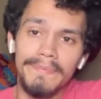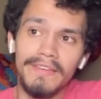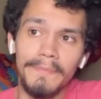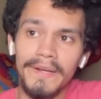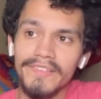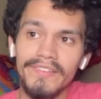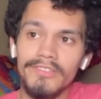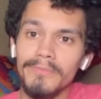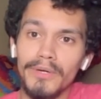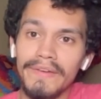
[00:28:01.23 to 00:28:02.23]
in comparison
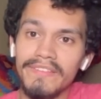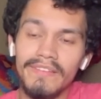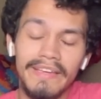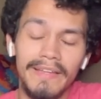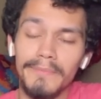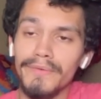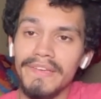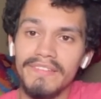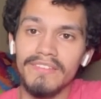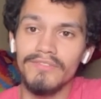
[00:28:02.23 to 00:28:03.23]
to Movies. Again,
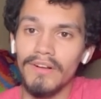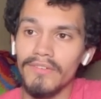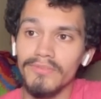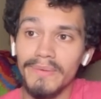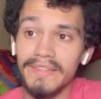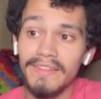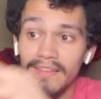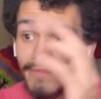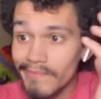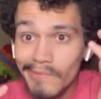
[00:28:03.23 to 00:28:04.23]
Movies just struggles with,
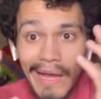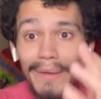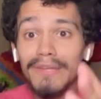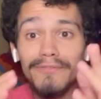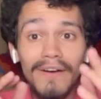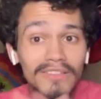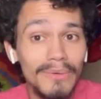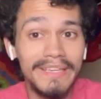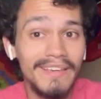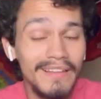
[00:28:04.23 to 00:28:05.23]
how the fuck do
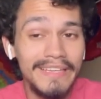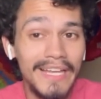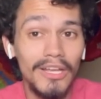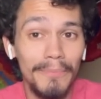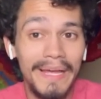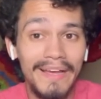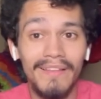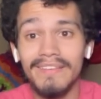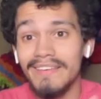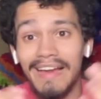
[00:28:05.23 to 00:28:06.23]
I kill a yellow,
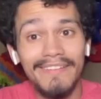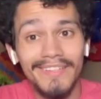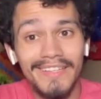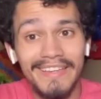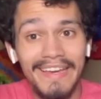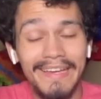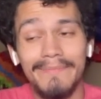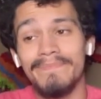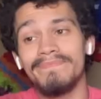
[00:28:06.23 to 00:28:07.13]
pal? I really can't.